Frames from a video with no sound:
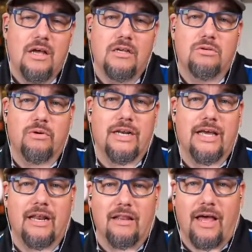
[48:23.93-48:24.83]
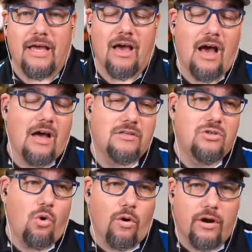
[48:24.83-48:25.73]
So we're going to get like
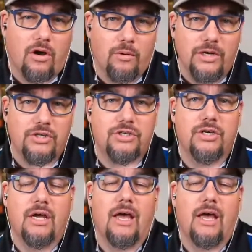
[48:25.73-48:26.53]
Tori Kuish